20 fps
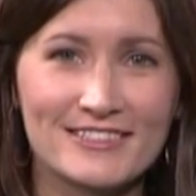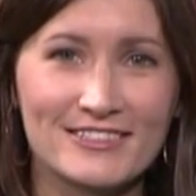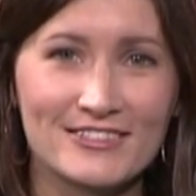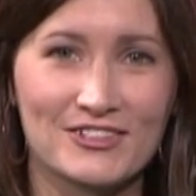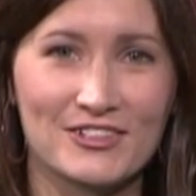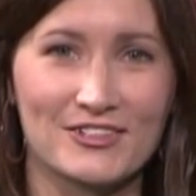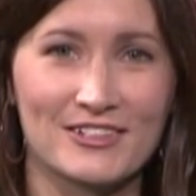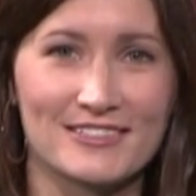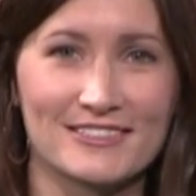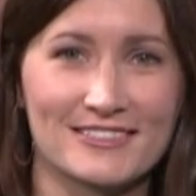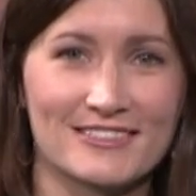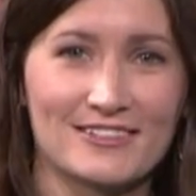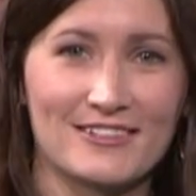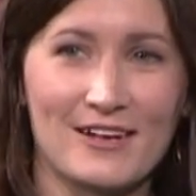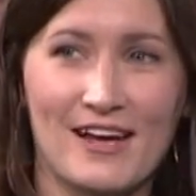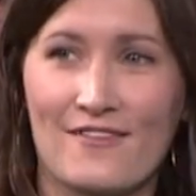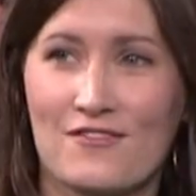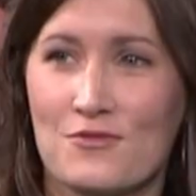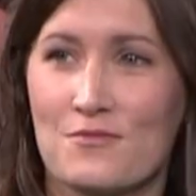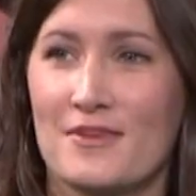You know, I still
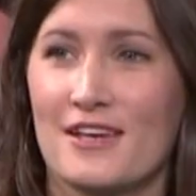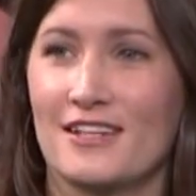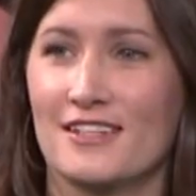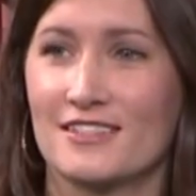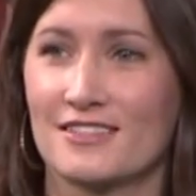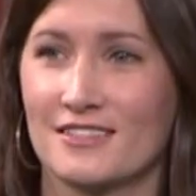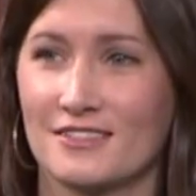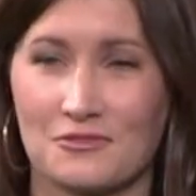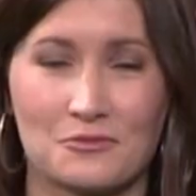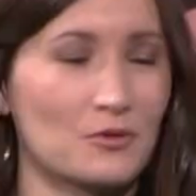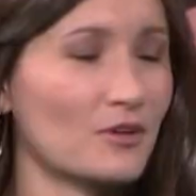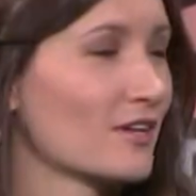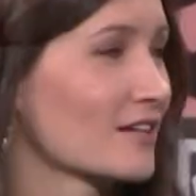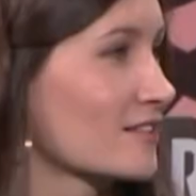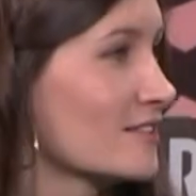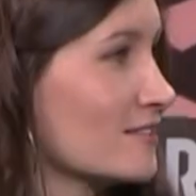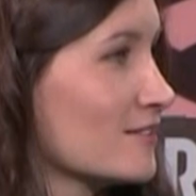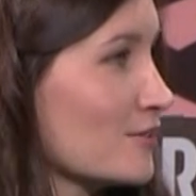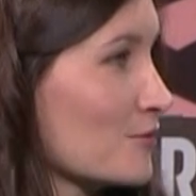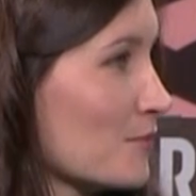haven't made it to what I
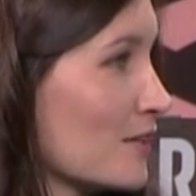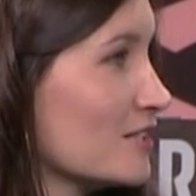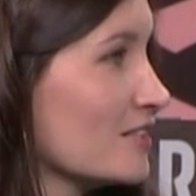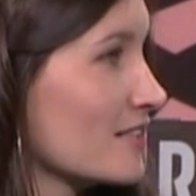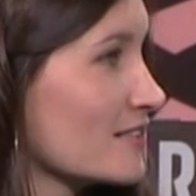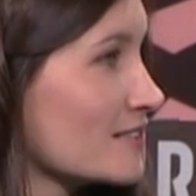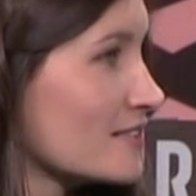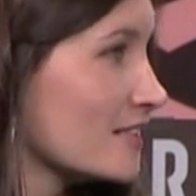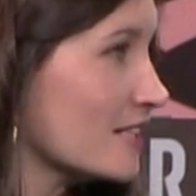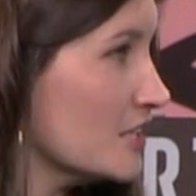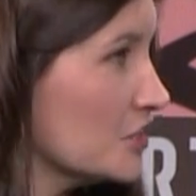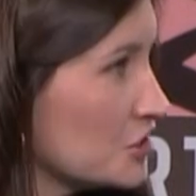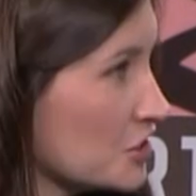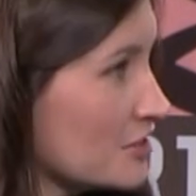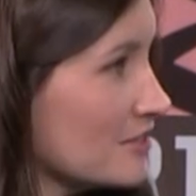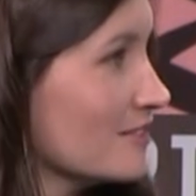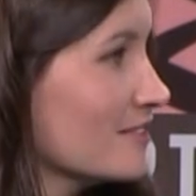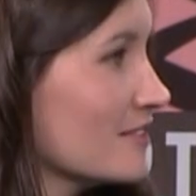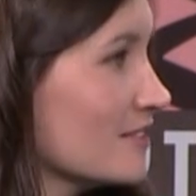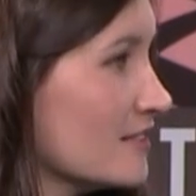consider my
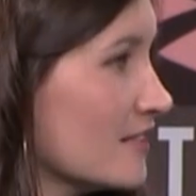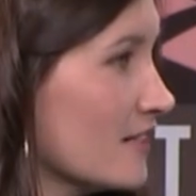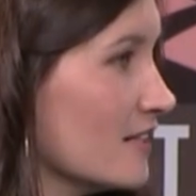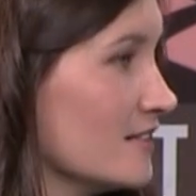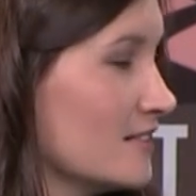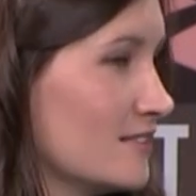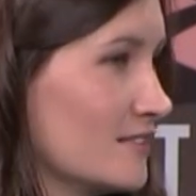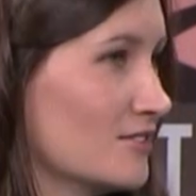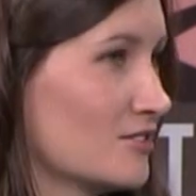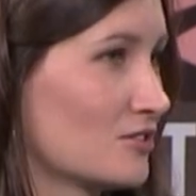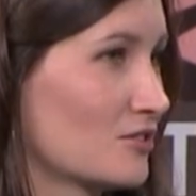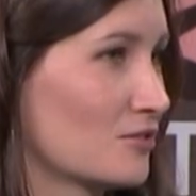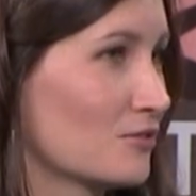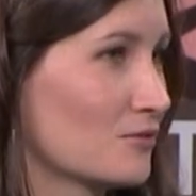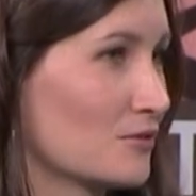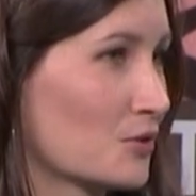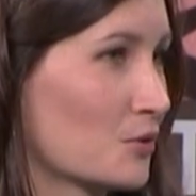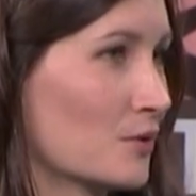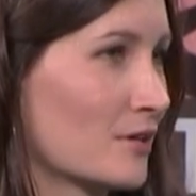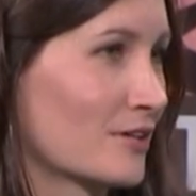destination yet, and
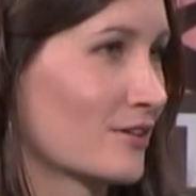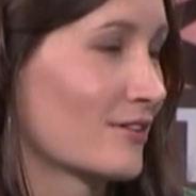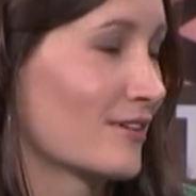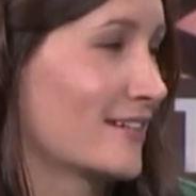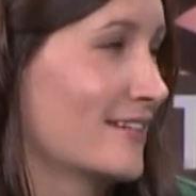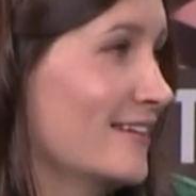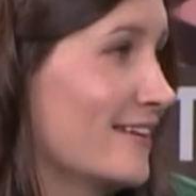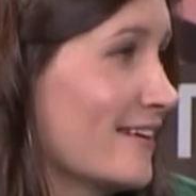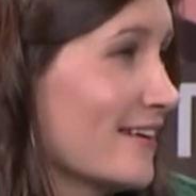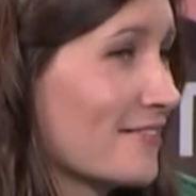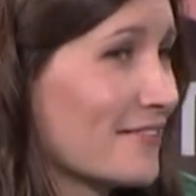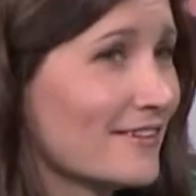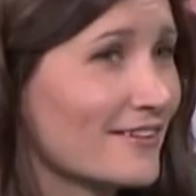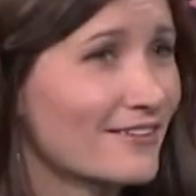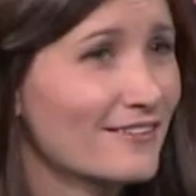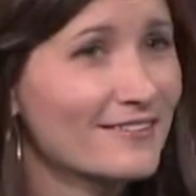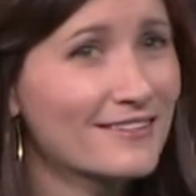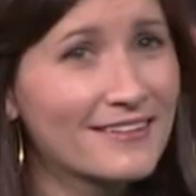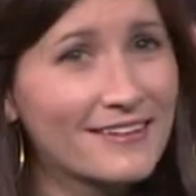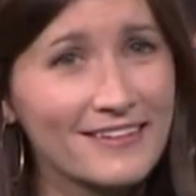so the quicker I can get
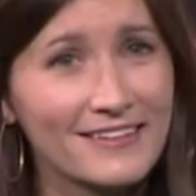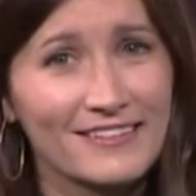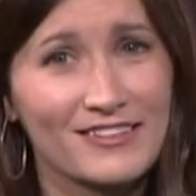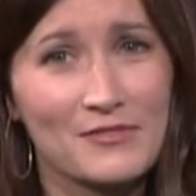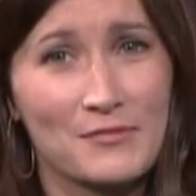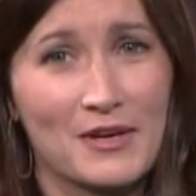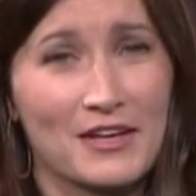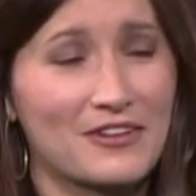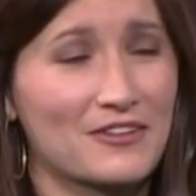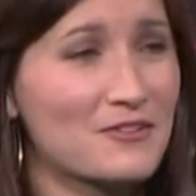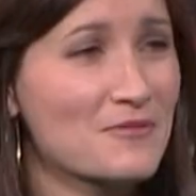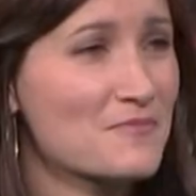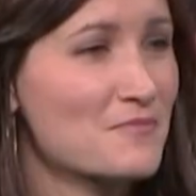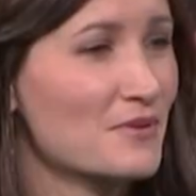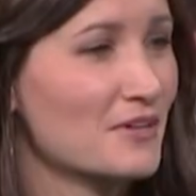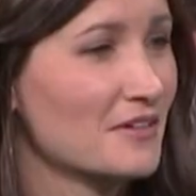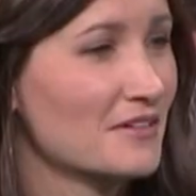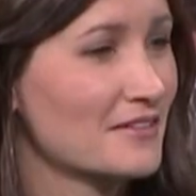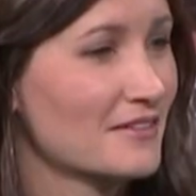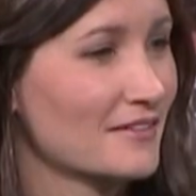there, the better.
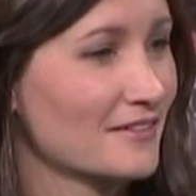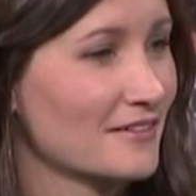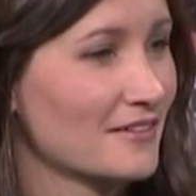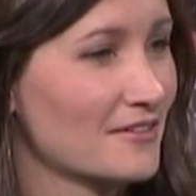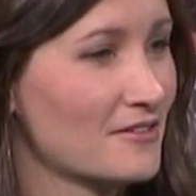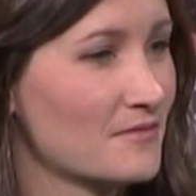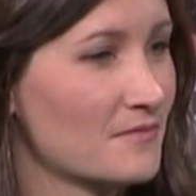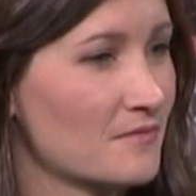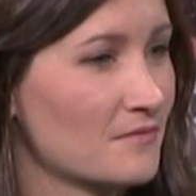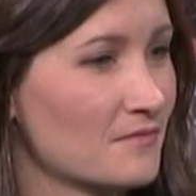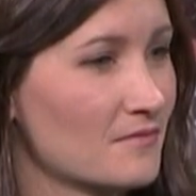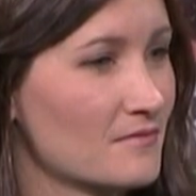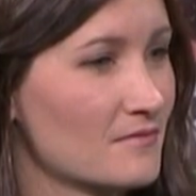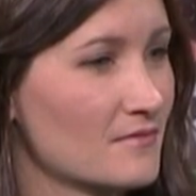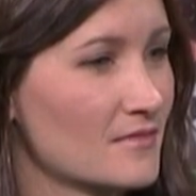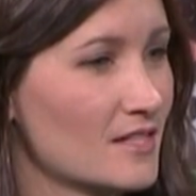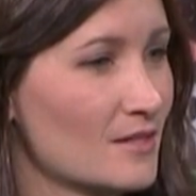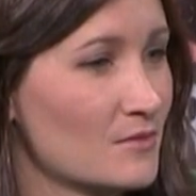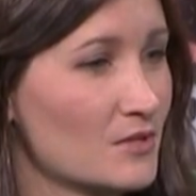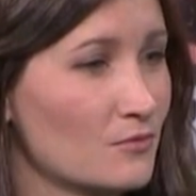But um,
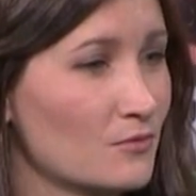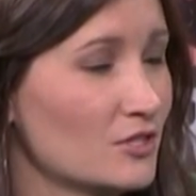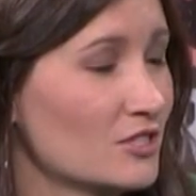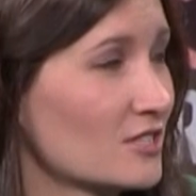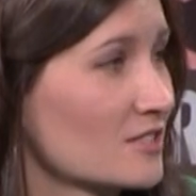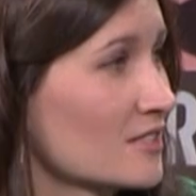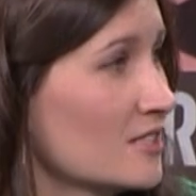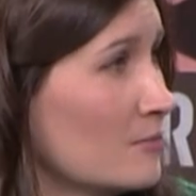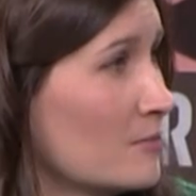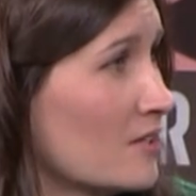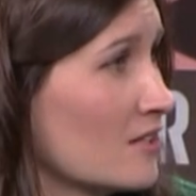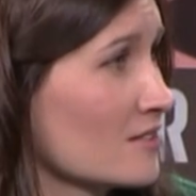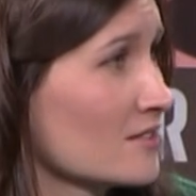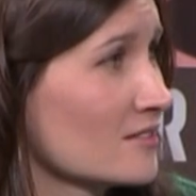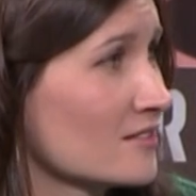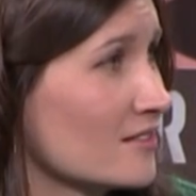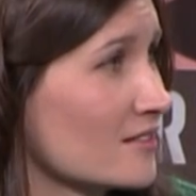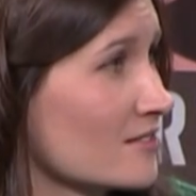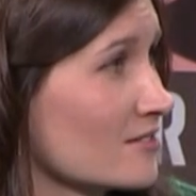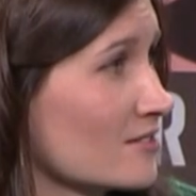I mean, we just keep
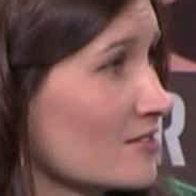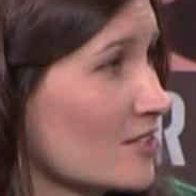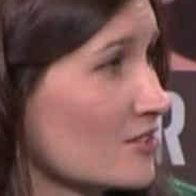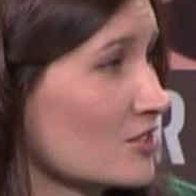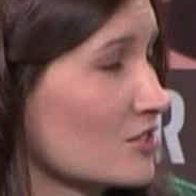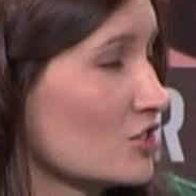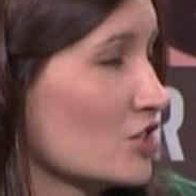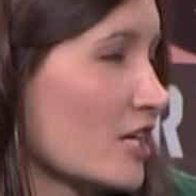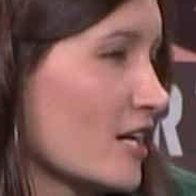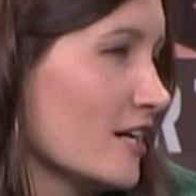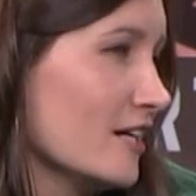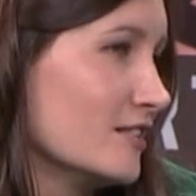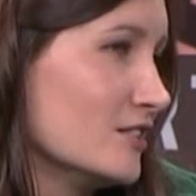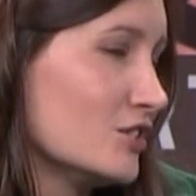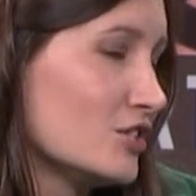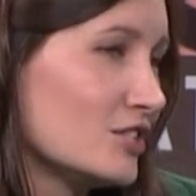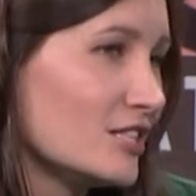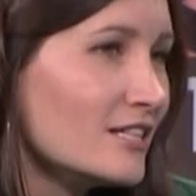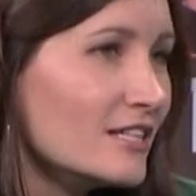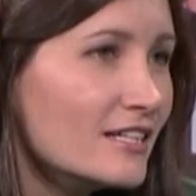hustling. It doesn't
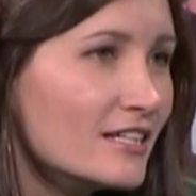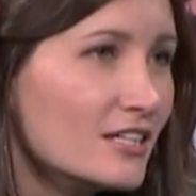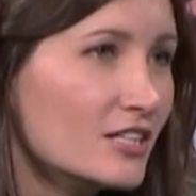change.